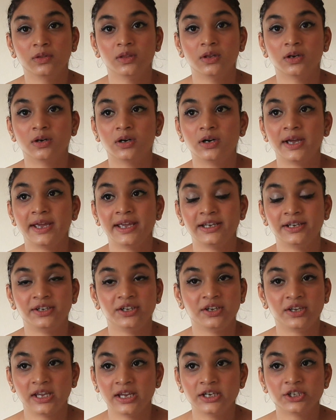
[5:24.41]
The
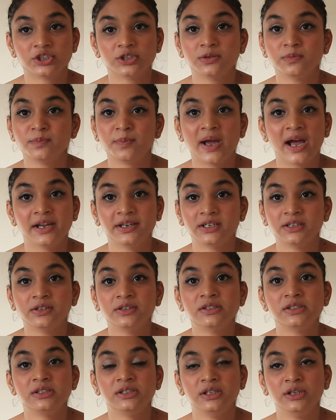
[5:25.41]
education
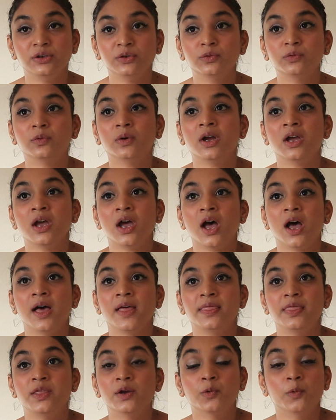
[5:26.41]
patterns new,
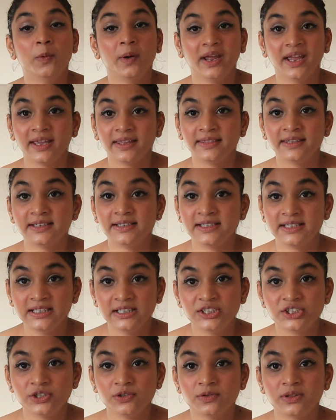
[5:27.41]
the way they
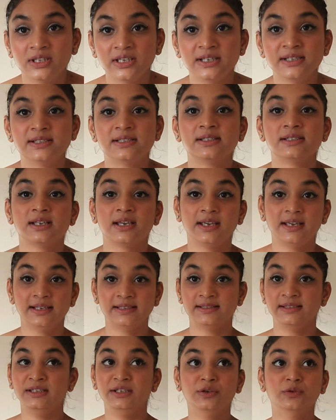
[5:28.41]
teach you things
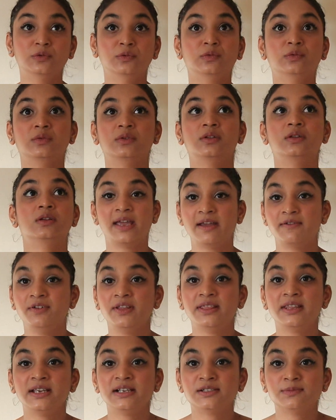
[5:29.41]
is new.
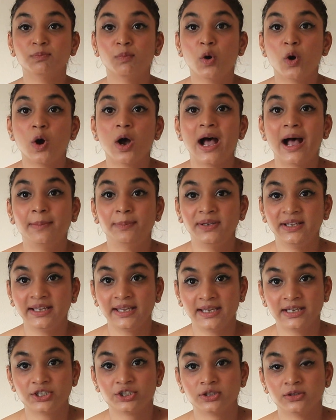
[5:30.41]
Everything's more
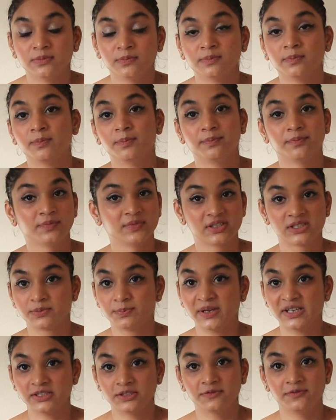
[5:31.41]
application
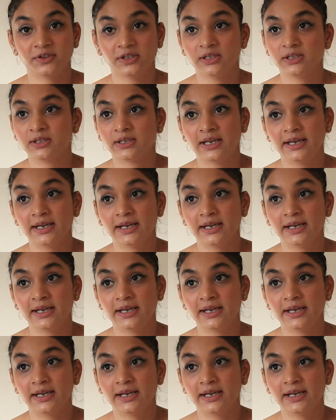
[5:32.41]
specific.